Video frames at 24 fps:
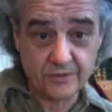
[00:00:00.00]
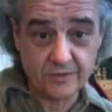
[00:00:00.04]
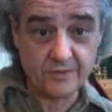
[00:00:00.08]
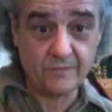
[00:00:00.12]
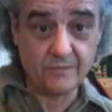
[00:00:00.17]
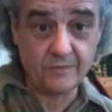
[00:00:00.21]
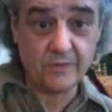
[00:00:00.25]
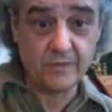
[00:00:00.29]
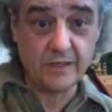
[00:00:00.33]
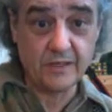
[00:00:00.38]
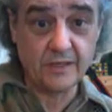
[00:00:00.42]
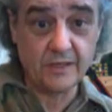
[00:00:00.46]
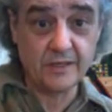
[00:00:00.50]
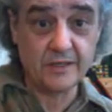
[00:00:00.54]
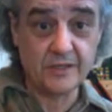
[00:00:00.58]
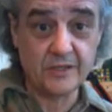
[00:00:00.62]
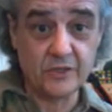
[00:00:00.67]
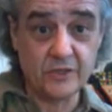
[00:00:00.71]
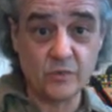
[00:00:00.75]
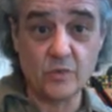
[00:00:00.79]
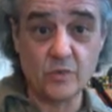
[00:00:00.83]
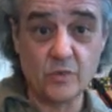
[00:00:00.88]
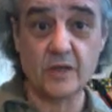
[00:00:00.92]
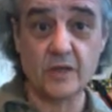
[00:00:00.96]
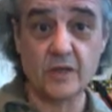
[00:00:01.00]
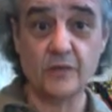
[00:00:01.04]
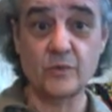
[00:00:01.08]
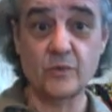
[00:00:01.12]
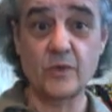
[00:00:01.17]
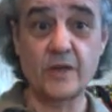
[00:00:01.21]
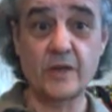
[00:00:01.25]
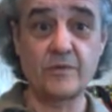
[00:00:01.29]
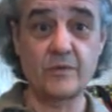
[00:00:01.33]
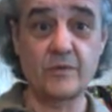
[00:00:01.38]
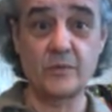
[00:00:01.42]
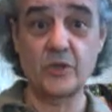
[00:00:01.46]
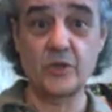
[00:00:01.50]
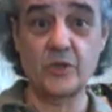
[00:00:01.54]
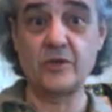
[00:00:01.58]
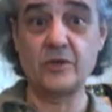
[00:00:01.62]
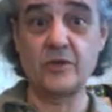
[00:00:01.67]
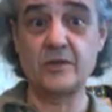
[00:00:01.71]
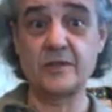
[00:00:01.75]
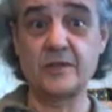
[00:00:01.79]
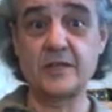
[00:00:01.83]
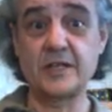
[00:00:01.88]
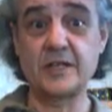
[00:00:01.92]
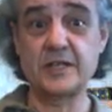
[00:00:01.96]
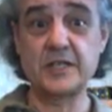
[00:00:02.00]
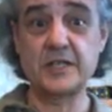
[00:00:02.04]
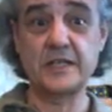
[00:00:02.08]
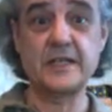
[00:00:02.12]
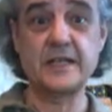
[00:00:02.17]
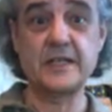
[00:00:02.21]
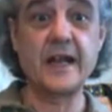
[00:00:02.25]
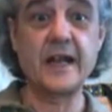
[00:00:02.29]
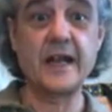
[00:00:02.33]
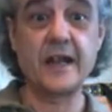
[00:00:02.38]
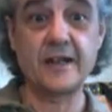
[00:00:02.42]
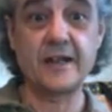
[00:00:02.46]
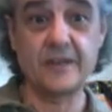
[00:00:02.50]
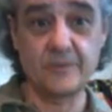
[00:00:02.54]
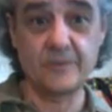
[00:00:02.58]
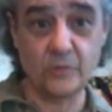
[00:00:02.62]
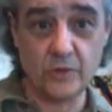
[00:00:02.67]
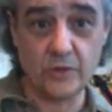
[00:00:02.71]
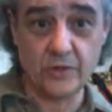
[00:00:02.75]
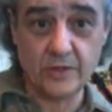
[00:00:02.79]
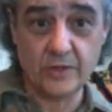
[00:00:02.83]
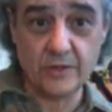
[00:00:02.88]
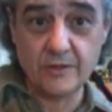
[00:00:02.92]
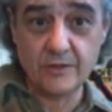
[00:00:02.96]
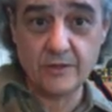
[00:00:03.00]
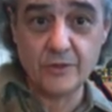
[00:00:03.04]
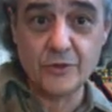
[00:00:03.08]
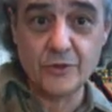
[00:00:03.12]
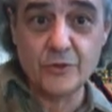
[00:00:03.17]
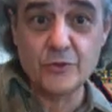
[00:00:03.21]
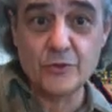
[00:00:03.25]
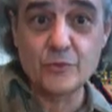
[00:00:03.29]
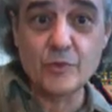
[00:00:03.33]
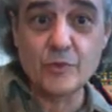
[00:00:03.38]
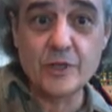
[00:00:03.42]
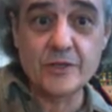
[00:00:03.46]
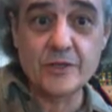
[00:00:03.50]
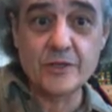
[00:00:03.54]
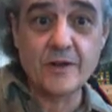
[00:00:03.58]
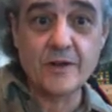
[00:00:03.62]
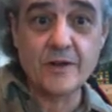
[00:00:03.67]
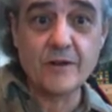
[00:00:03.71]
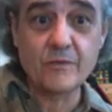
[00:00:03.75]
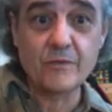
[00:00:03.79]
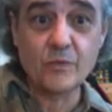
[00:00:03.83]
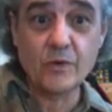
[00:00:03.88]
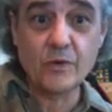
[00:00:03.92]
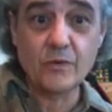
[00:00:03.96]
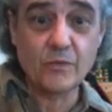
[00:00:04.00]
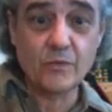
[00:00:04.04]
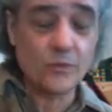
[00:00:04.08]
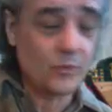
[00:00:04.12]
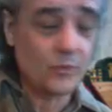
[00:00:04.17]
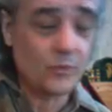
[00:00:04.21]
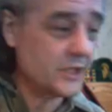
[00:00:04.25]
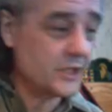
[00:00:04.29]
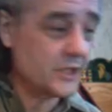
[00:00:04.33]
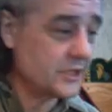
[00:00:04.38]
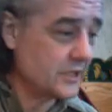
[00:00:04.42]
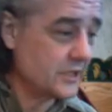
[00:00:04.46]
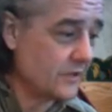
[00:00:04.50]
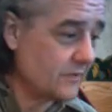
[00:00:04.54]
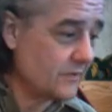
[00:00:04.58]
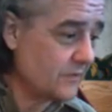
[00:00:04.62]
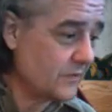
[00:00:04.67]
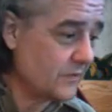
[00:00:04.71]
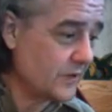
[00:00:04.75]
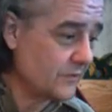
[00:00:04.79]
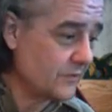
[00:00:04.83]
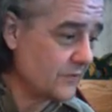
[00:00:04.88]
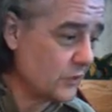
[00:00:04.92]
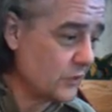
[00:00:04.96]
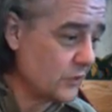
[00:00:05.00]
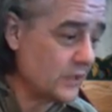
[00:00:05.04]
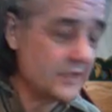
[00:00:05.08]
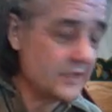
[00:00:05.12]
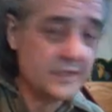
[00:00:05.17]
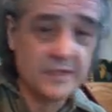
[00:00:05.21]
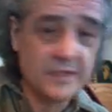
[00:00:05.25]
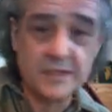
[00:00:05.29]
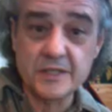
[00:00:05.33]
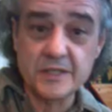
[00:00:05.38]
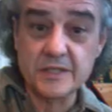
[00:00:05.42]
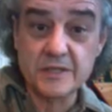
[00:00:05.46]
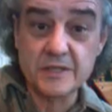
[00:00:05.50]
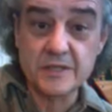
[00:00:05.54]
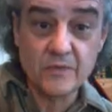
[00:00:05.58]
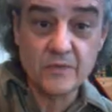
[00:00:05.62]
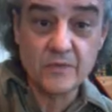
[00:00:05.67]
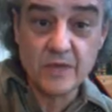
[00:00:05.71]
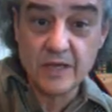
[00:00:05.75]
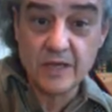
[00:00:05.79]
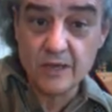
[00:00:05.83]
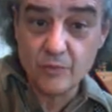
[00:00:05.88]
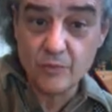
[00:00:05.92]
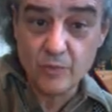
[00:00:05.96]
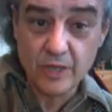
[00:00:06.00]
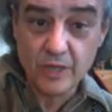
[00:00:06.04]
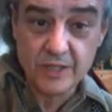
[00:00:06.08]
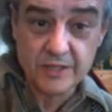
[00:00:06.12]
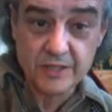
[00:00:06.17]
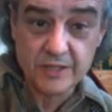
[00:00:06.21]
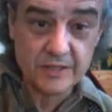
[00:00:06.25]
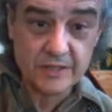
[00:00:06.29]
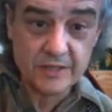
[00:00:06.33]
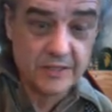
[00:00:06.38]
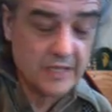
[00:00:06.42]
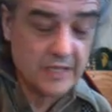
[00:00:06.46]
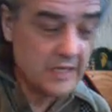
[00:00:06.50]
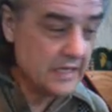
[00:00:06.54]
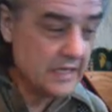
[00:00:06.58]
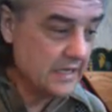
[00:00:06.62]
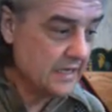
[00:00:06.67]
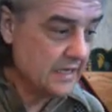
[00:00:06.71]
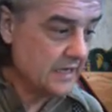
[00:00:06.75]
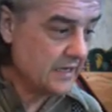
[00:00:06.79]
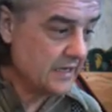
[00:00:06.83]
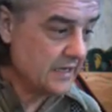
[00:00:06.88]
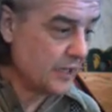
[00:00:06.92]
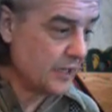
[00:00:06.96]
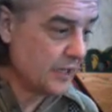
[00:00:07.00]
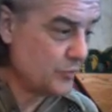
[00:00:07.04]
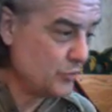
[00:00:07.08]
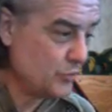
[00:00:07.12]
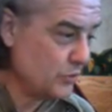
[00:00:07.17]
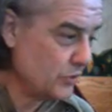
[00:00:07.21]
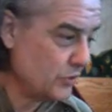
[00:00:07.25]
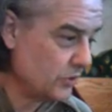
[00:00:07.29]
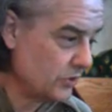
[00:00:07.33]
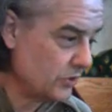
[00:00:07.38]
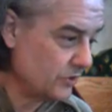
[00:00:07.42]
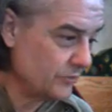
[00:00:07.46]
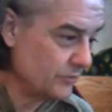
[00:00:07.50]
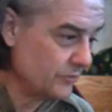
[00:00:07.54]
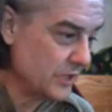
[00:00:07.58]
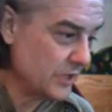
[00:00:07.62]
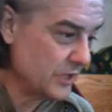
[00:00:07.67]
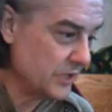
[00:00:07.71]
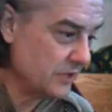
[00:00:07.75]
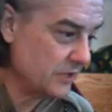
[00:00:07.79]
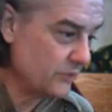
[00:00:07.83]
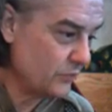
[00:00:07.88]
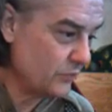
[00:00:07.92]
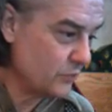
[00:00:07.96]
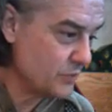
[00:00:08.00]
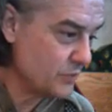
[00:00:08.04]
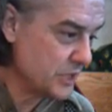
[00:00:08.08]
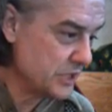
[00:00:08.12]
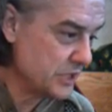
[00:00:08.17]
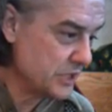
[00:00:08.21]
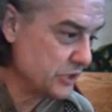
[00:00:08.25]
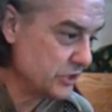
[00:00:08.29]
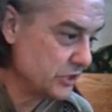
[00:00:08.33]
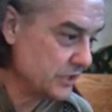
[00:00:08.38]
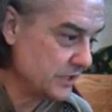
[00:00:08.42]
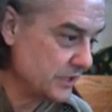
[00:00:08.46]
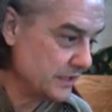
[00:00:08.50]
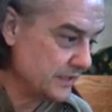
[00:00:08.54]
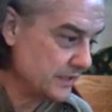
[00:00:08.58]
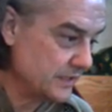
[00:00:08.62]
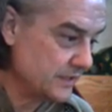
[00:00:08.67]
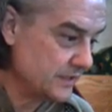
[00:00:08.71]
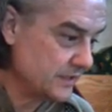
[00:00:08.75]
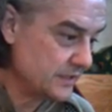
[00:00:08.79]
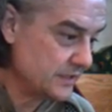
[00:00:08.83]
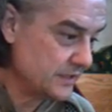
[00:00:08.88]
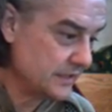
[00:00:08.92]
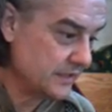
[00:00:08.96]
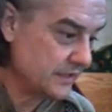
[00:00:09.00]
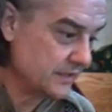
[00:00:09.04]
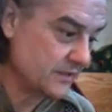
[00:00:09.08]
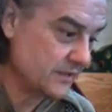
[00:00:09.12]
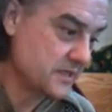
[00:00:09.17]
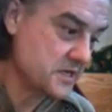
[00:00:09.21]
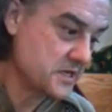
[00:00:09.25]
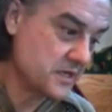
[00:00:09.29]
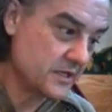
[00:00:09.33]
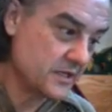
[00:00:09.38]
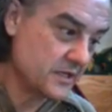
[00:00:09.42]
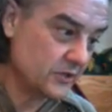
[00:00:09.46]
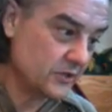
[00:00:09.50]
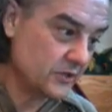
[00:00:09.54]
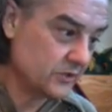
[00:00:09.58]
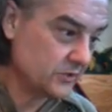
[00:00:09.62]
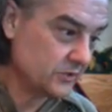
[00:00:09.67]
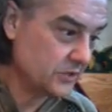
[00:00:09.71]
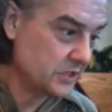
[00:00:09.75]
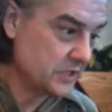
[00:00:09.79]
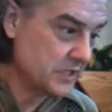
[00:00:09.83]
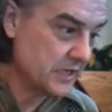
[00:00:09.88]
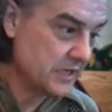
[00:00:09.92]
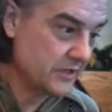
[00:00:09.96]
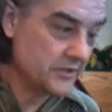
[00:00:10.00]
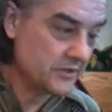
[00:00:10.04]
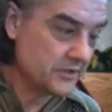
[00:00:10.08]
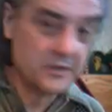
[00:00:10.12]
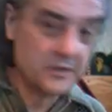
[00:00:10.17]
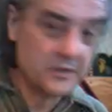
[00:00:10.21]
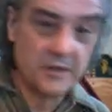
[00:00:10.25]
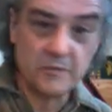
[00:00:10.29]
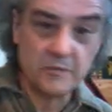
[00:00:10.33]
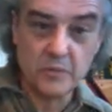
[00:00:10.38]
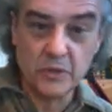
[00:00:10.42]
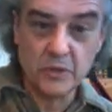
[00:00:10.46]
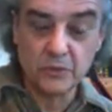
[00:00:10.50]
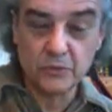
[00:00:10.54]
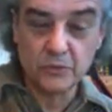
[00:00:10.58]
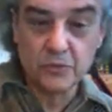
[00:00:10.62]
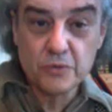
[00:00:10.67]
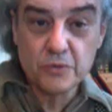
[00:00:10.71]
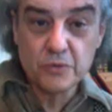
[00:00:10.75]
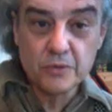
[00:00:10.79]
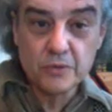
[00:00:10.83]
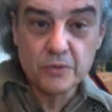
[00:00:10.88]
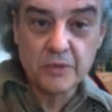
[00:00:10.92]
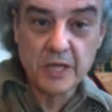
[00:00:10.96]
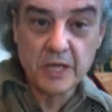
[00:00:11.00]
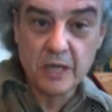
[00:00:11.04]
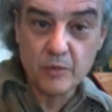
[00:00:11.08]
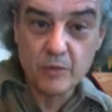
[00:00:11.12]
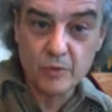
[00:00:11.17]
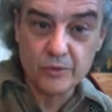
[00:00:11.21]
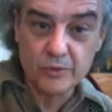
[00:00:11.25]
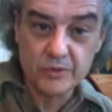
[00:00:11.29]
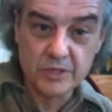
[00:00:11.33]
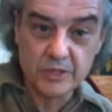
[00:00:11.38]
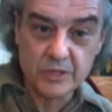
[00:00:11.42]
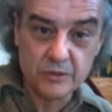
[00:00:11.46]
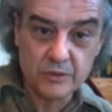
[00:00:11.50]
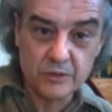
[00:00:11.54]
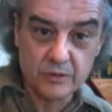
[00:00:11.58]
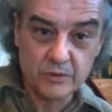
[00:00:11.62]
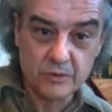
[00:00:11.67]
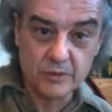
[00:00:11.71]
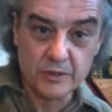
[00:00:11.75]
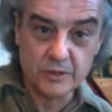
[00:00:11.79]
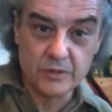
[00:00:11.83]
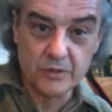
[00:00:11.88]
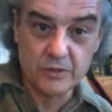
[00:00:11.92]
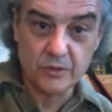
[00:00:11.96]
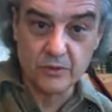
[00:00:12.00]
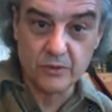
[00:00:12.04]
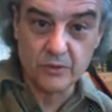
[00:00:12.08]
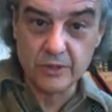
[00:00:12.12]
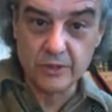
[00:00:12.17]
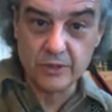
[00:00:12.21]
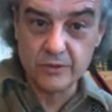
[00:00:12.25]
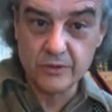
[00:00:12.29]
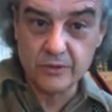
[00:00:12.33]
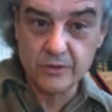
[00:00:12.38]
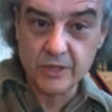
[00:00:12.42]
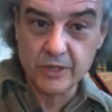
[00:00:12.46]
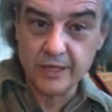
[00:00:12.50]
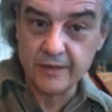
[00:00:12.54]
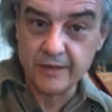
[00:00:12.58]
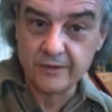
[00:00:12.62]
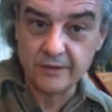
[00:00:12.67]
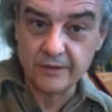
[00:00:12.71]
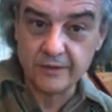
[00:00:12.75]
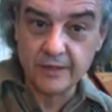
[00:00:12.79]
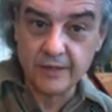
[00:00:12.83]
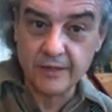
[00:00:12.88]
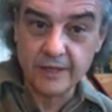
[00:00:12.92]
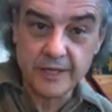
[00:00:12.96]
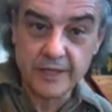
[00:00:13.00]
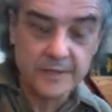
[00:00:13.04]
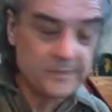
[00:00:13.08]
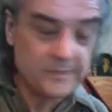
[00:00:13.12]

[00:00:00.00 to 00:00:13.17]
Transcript: and finally I just walked away from it all, and I said, the heck with it, I'll use my software for myself. I've got dozens of databases. I put all of my information in it and link it all together. I built truth tables into it so that you can't lie.